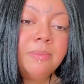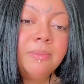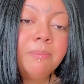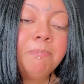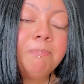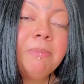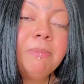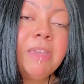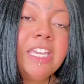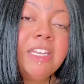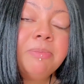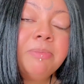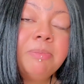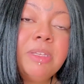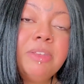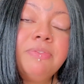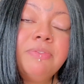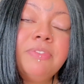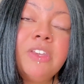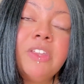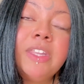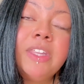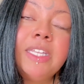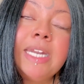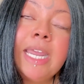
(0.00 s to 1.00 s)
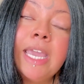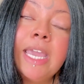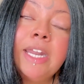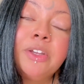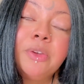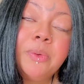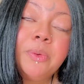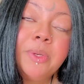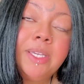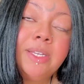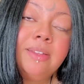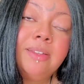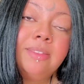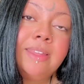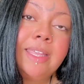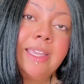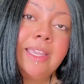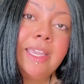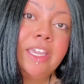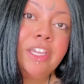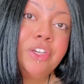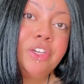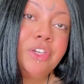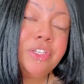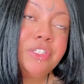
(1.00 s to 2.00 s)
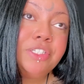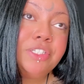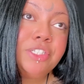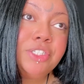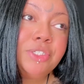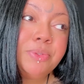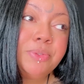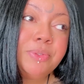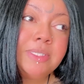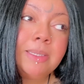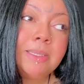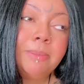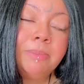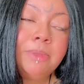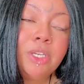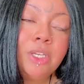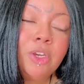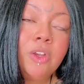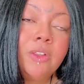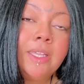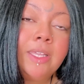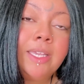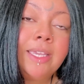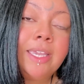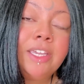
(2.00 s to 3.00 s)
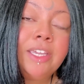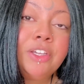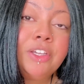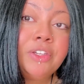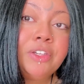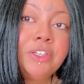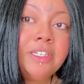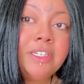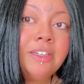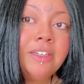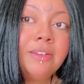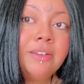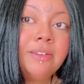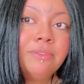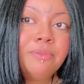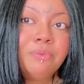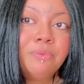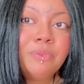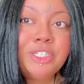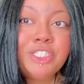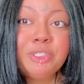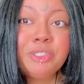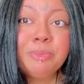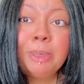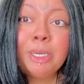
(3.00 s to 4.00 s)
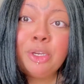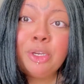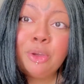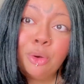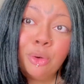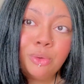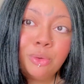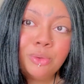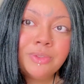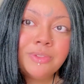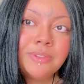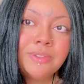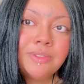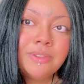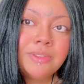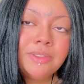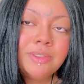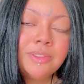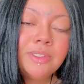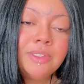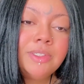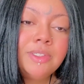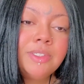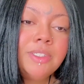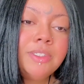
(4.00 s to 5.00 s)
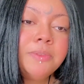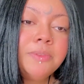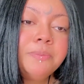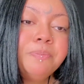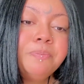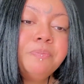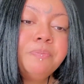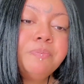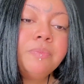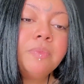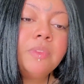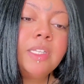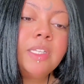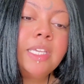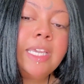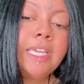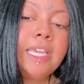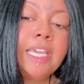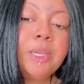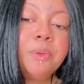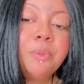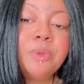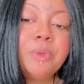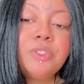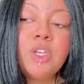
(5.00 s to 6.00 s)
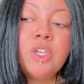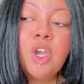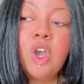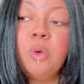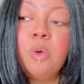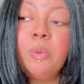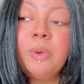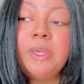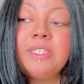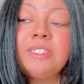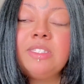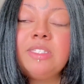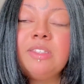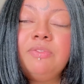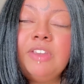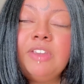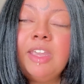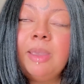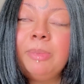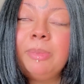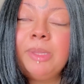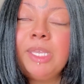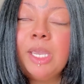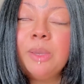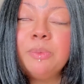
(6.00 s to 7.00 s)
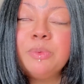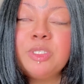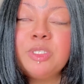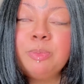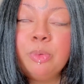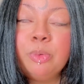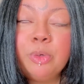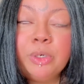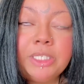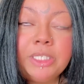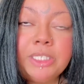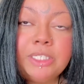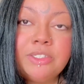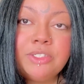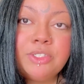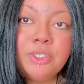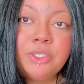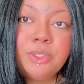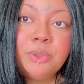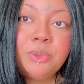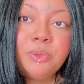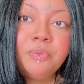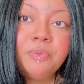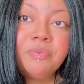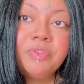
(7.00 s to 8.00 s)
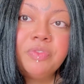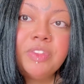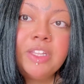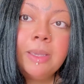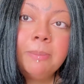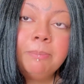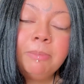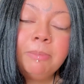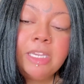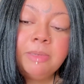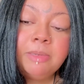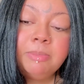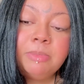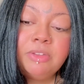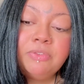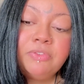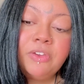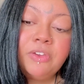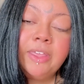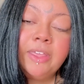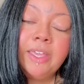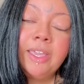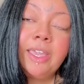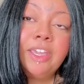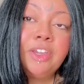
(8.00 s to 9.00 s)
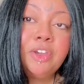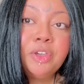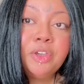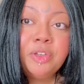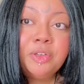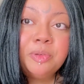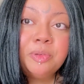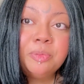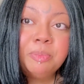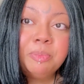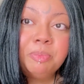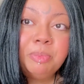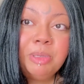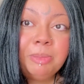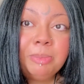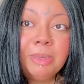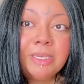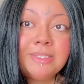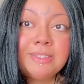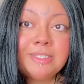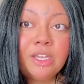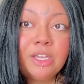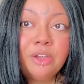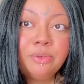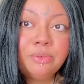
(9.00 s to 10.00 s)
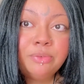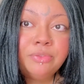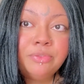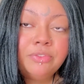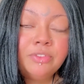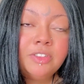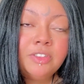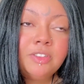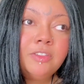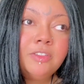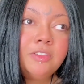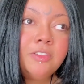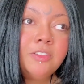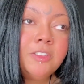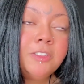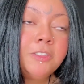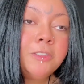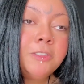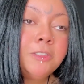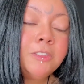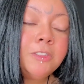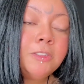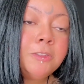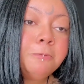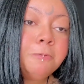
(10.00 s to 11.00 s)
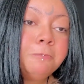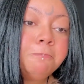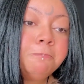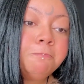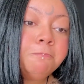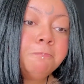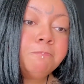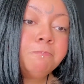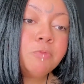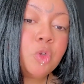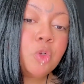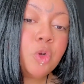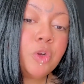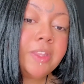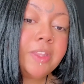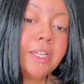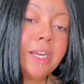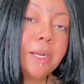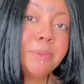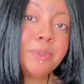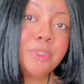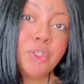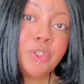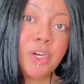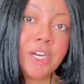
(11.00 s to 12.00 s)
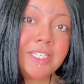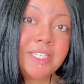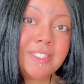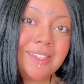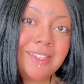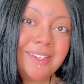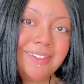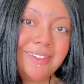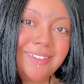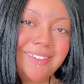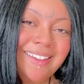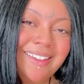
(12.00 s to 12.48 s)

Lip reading: made me feel inadequate, like I couldn't do something or like I couldn't reach my goals. It was always the family I was born into that made me feel like I couldn't be myself or that I was crazy.